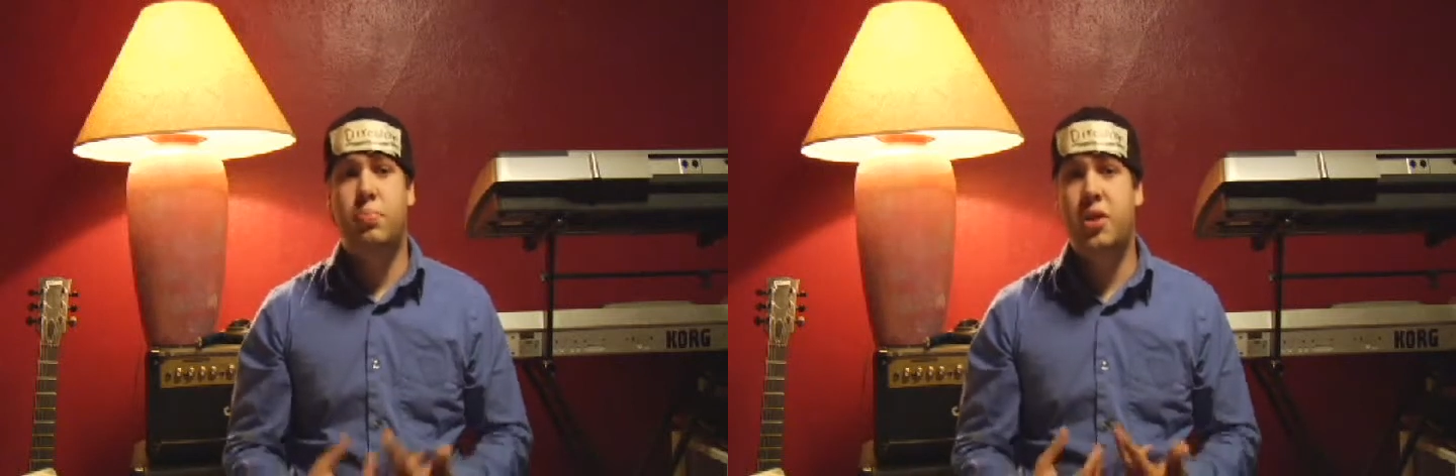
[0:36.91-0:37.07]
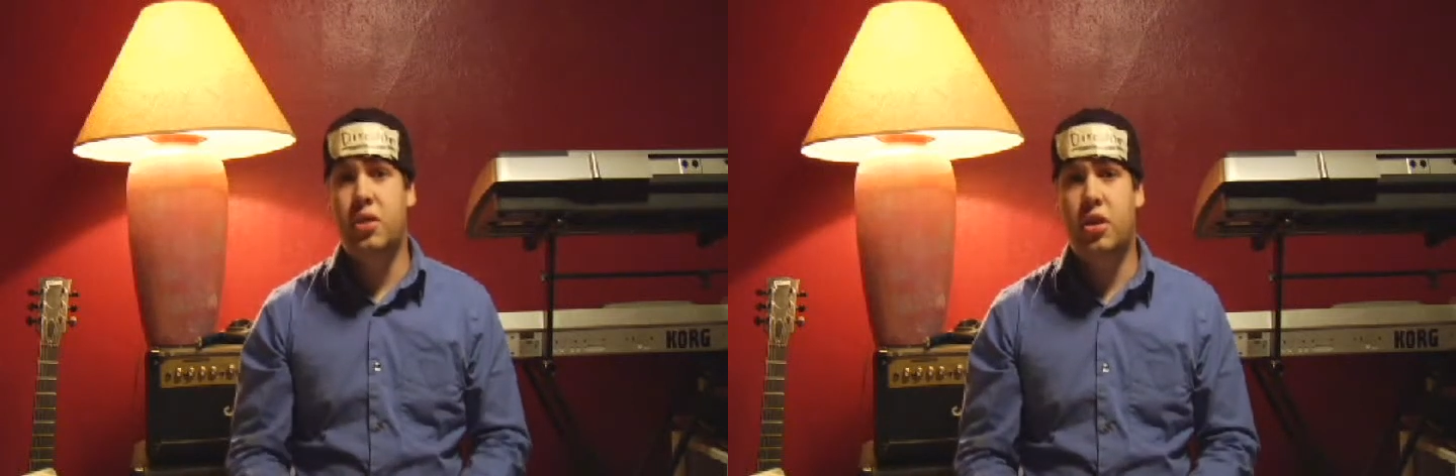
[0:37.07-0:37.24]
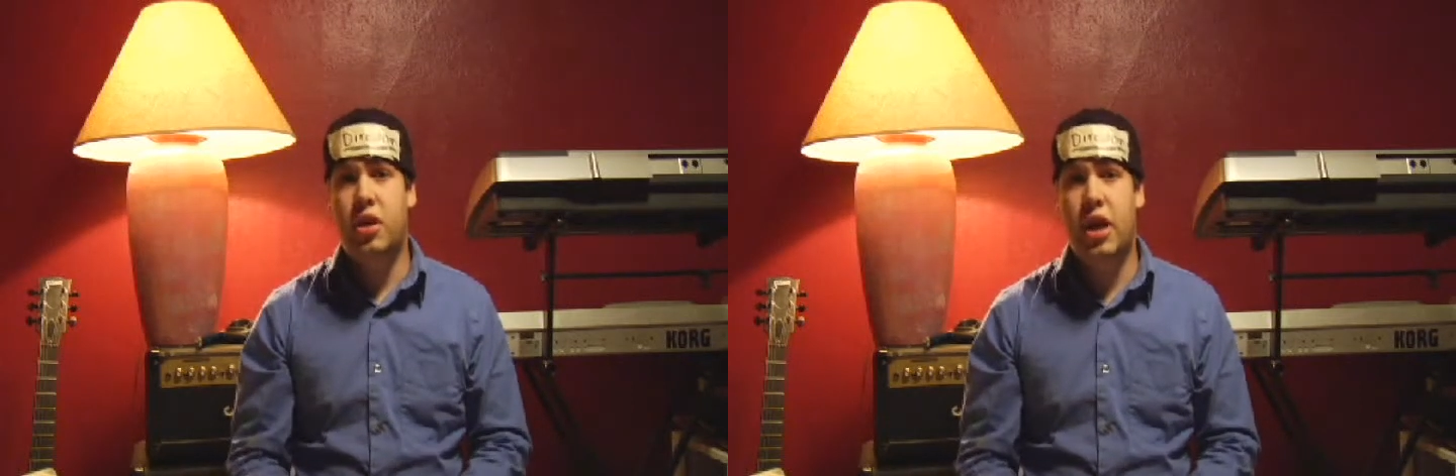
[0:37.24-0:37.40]

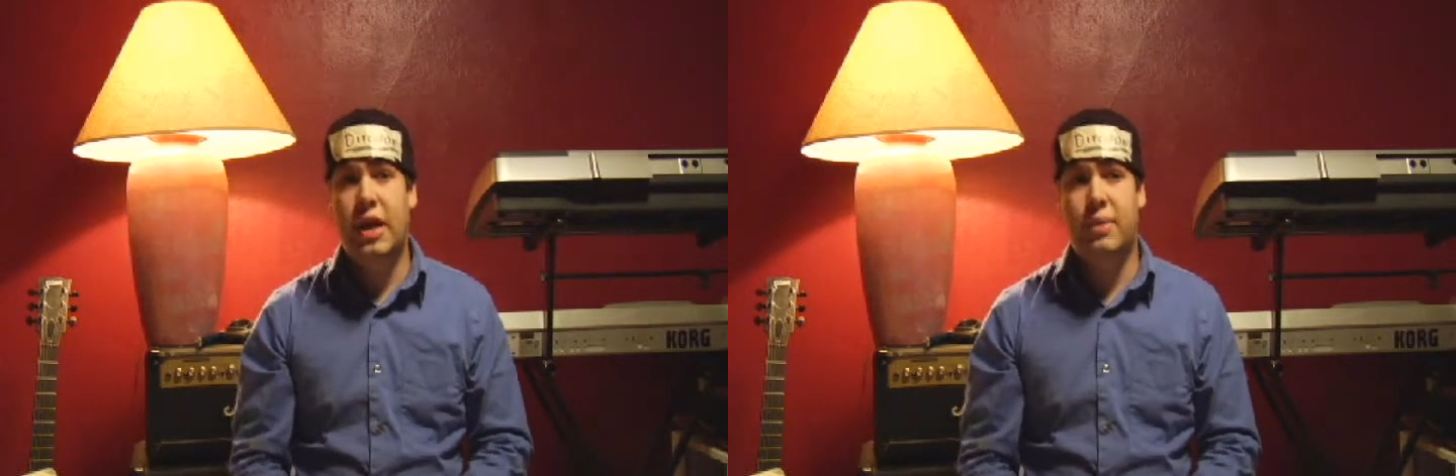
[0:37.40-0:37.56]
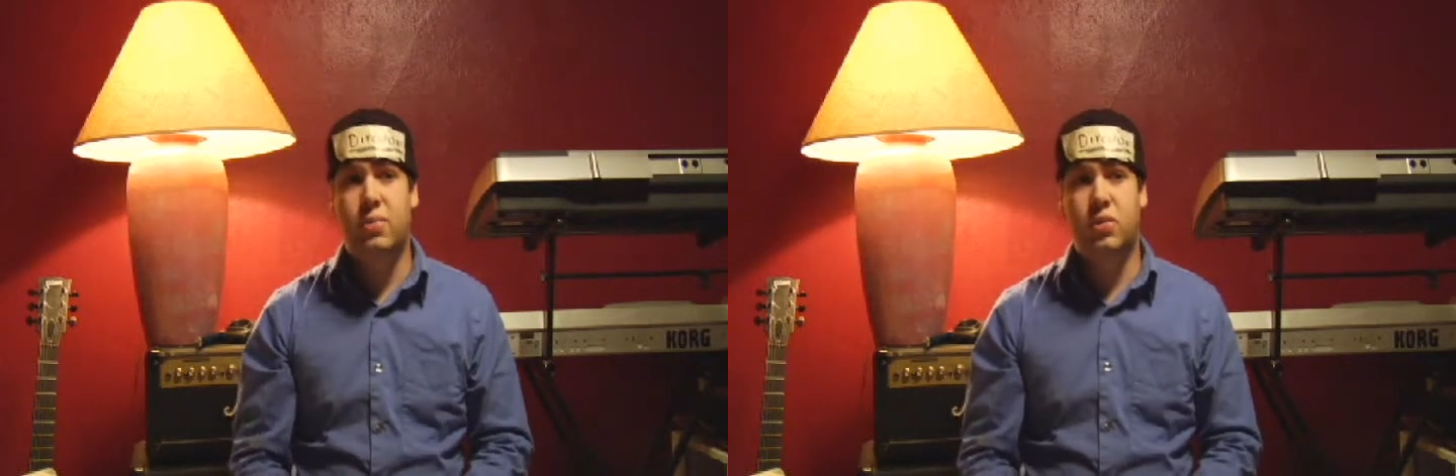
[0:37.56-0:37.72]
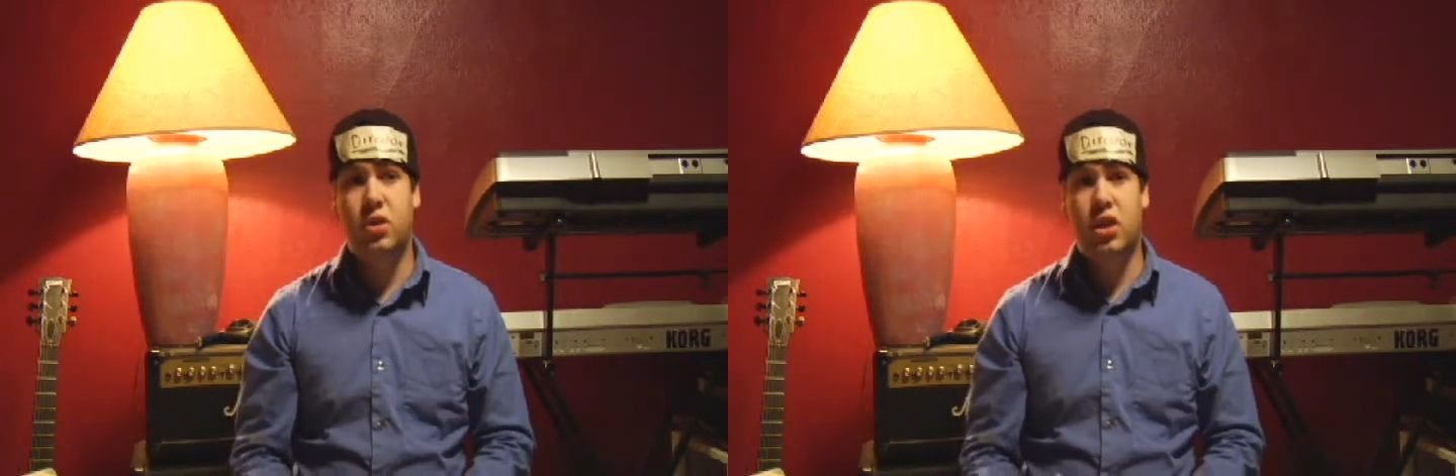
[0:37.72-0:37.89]
beat the
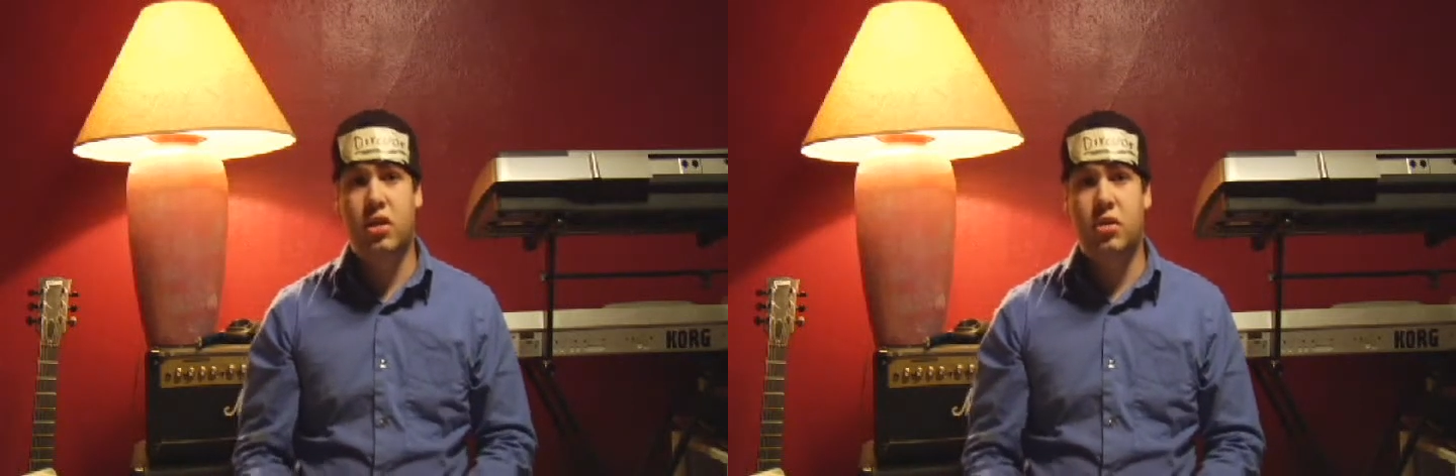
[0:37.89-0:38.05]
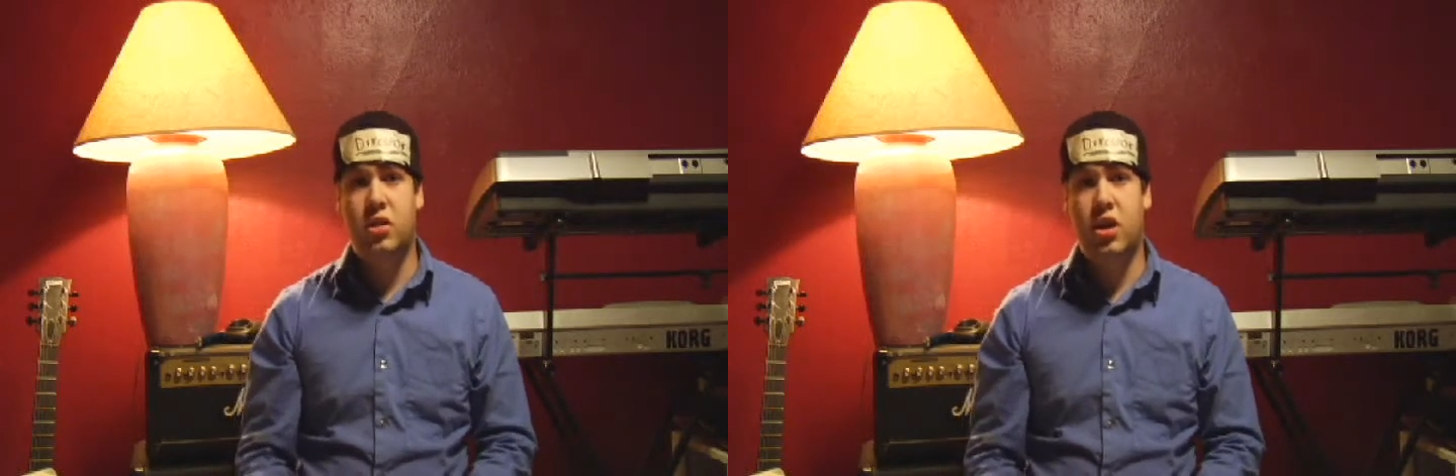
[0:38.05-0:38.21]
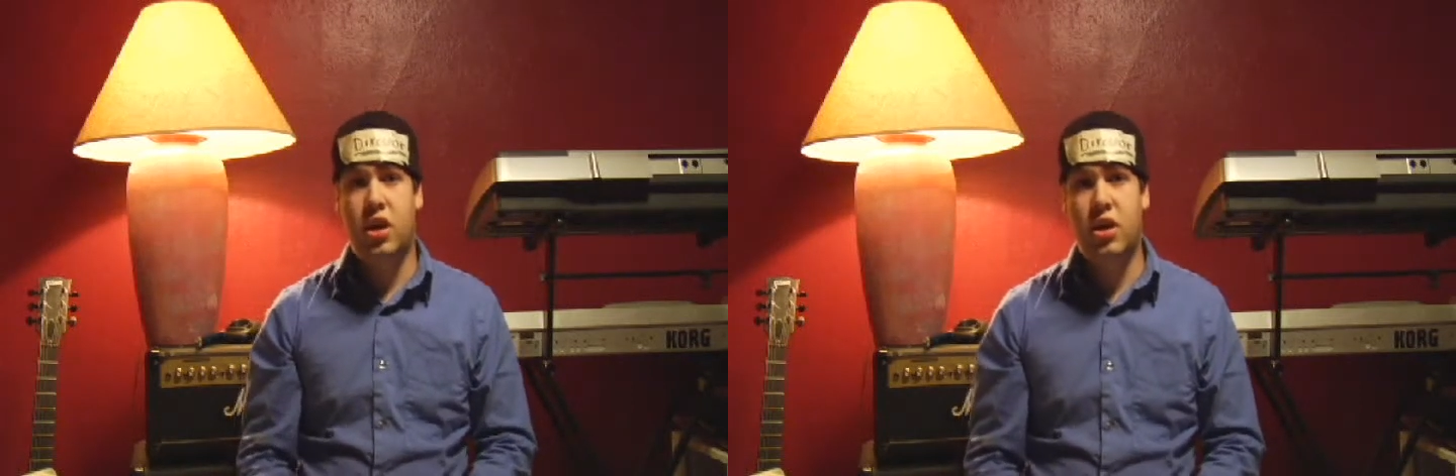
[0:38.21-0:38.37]
game or get
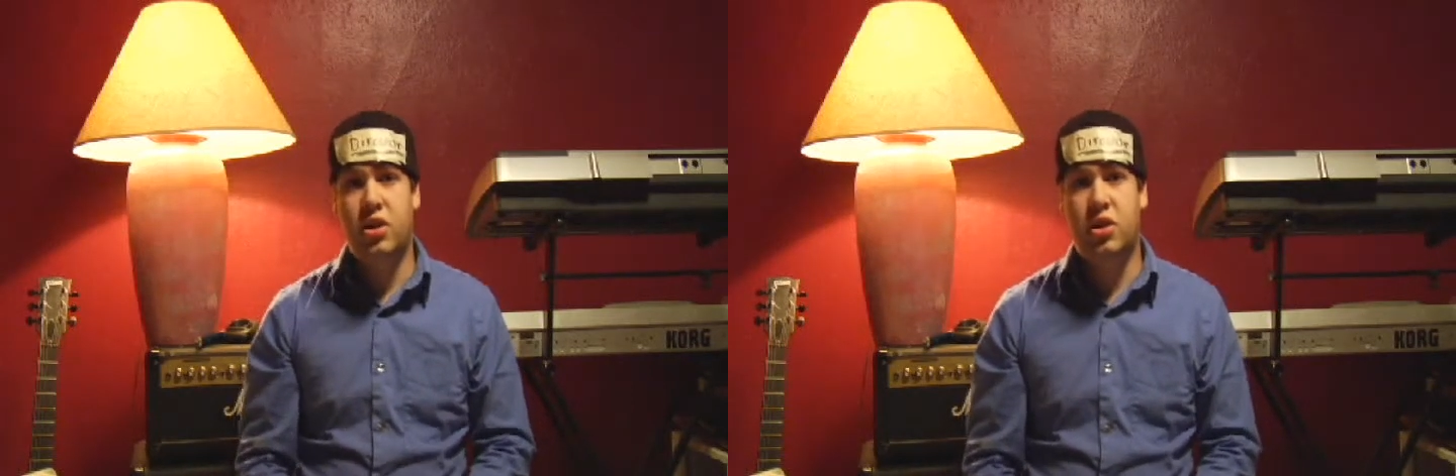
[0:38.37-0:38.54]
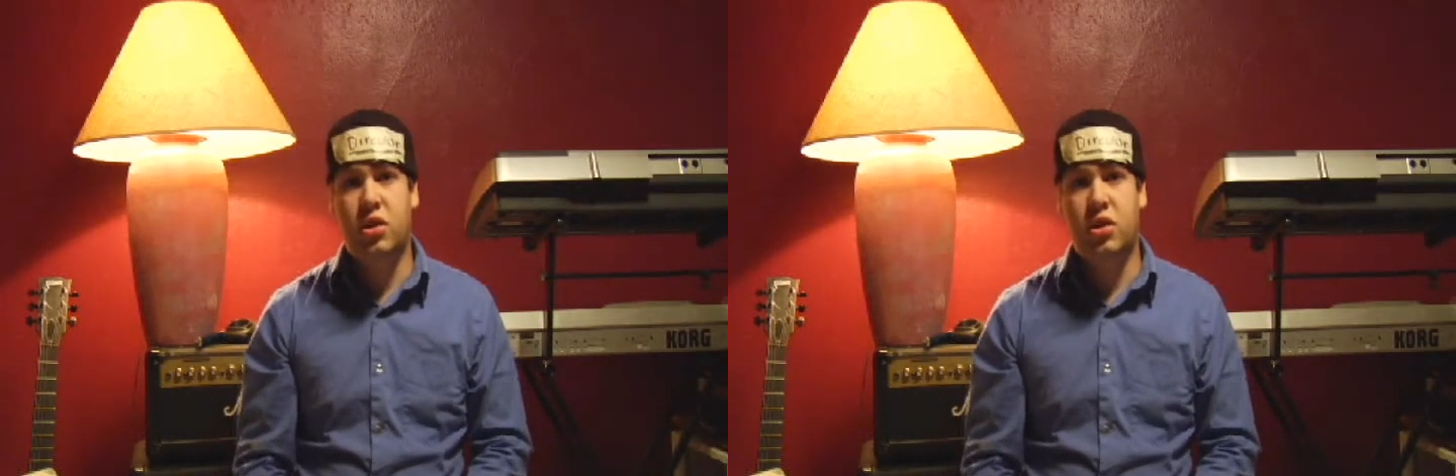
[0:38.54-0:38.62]
to the end.